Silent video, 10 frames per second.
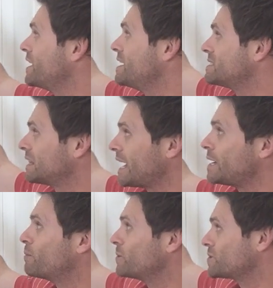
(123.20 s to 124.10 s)
these
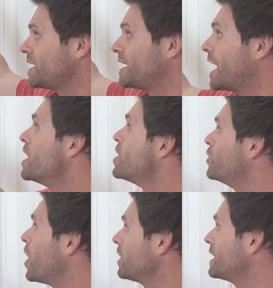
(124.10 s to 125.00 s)
labels here,
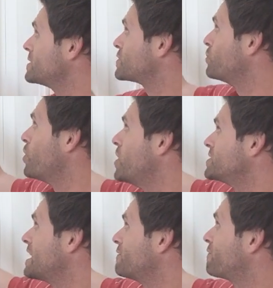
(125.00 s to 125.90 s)
not least the
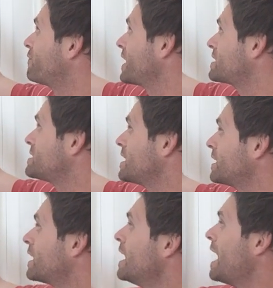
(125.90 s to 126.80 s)
words
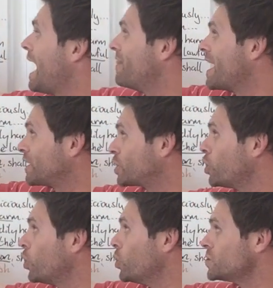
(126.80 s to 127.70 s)
inflicting and then
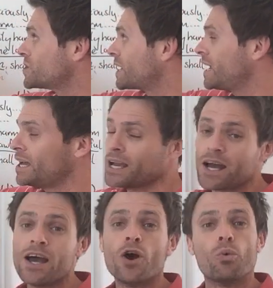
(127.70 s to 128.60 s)
causing
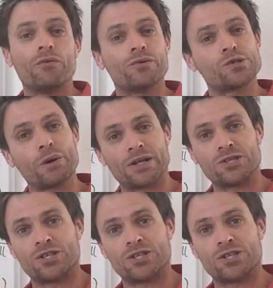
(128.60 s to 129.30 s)
here with respect to